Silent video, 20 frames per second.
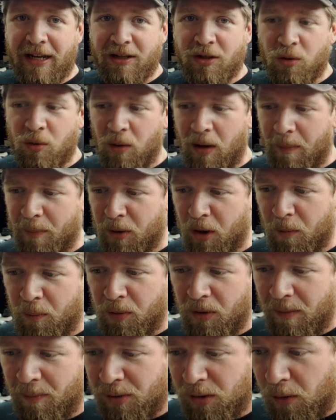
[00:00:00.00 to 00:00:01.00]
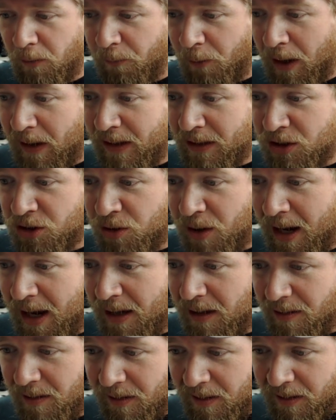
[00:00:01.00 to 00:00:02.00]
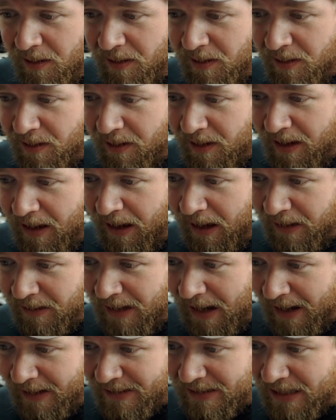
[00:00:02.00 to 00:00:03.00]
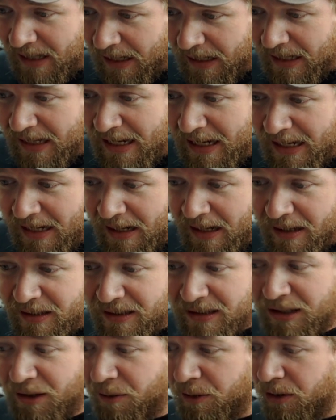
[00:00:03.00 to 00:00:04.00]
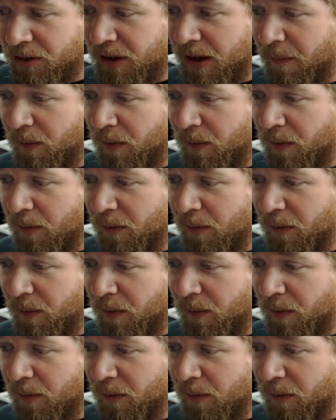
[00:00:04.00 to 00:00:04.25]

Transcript: it into a purple and blue Frankenstrat. And yeah, it's the E serial